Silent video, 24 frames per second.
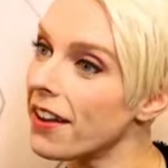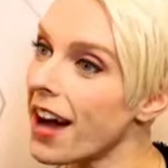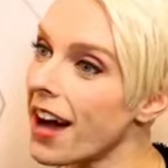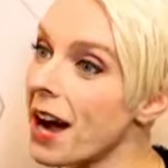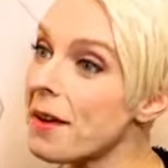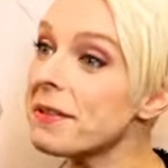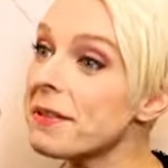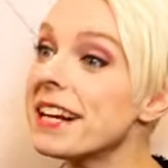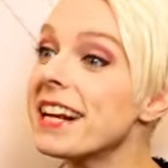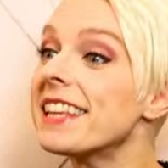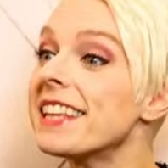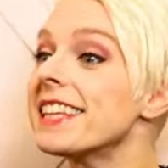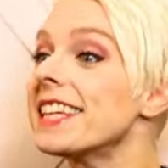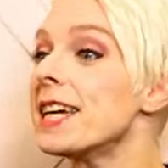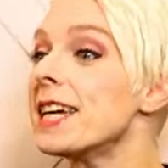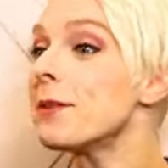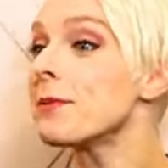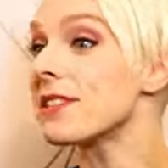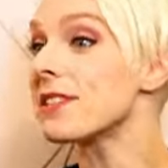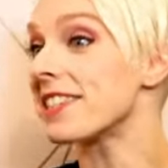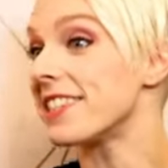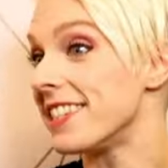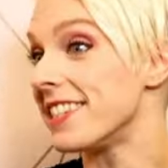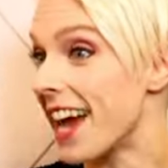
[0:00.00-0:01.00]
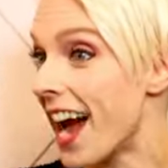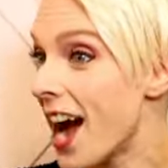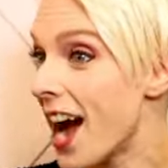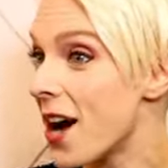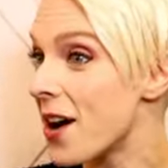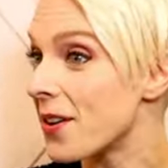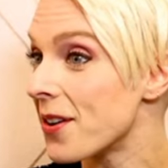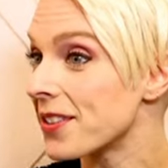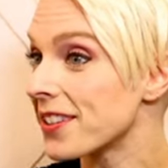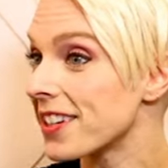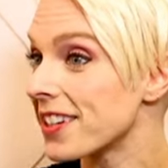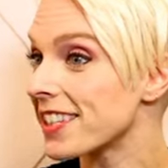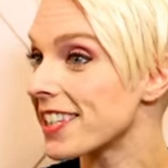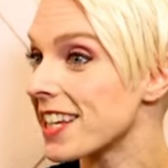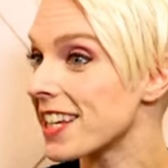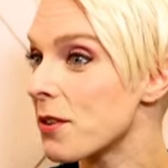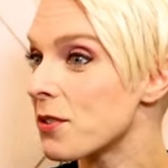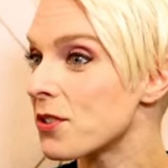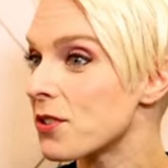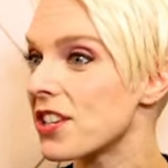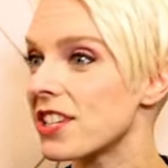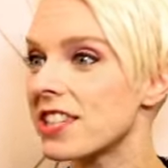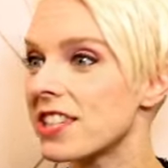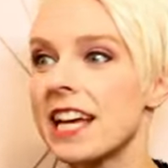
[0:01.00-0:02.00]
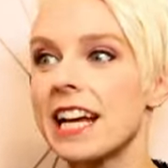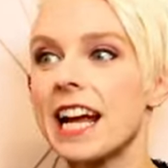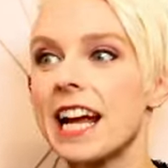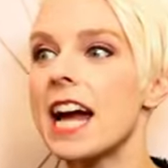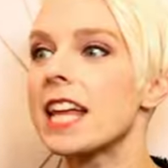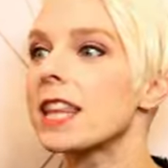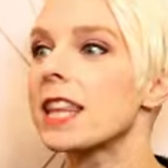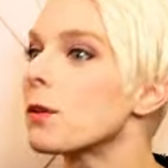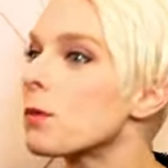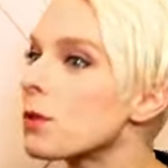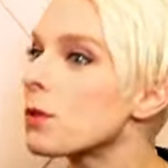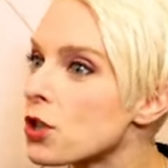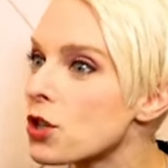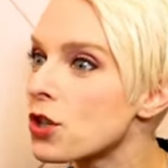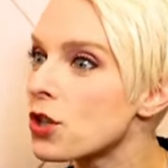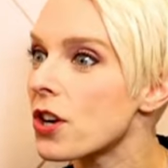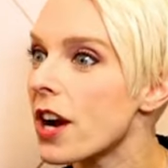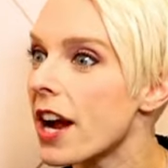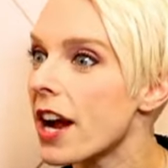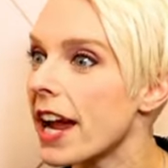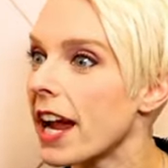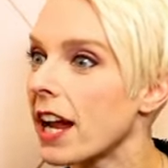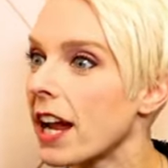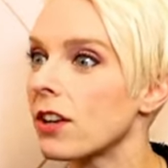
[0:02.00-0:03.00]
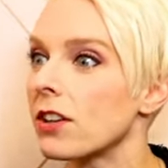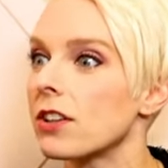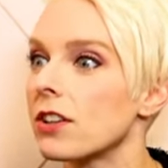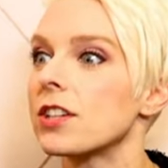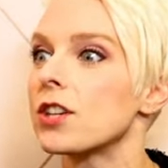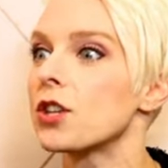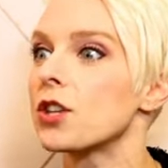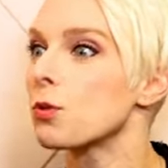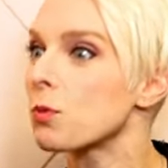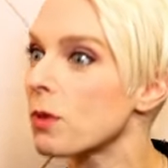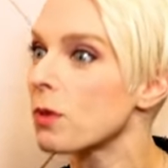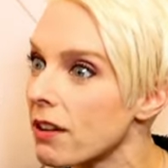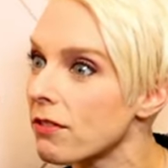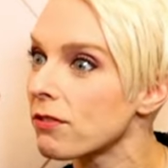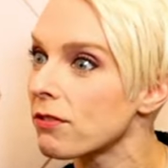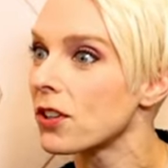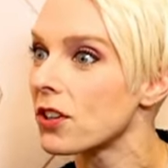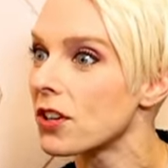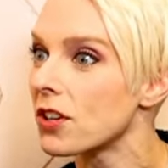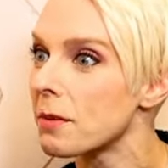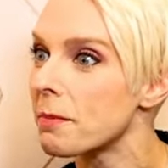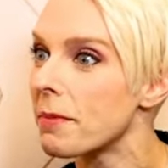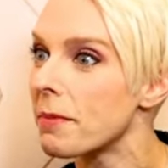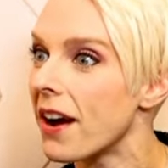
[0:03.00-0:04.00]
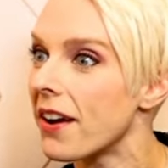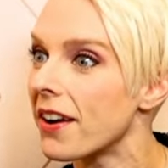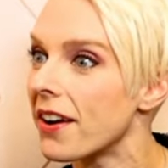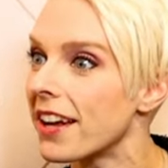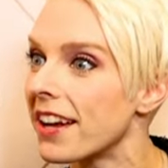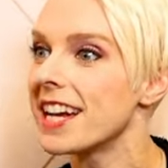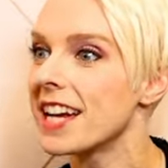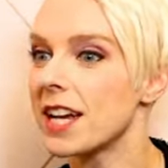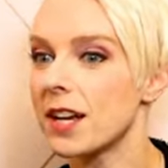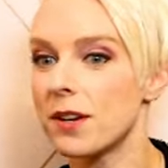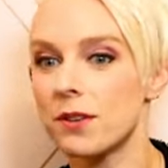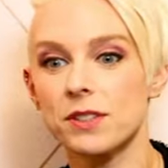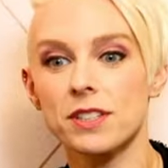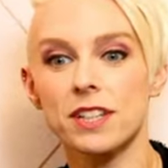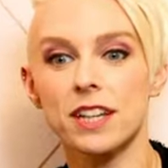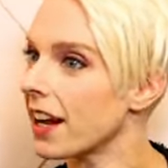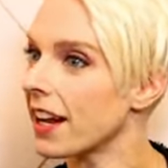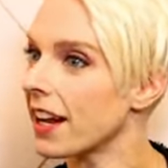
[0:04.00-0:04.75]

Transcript: I mean, I think he was down because I was just like, I think we should try here's what I've learned about it. He was like,